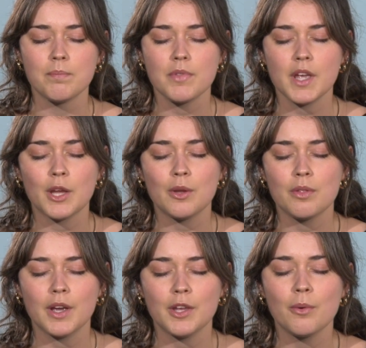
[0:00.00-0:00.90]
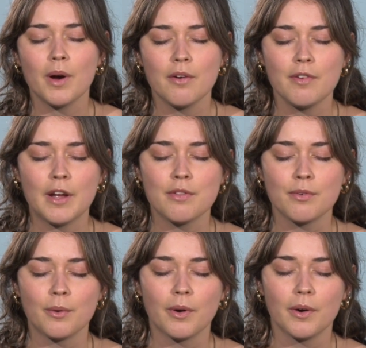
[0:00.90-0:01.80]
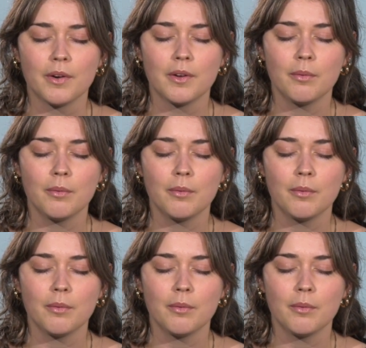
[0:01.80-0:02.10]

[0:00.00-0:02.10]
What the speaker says: Thank you that you are faithful, God.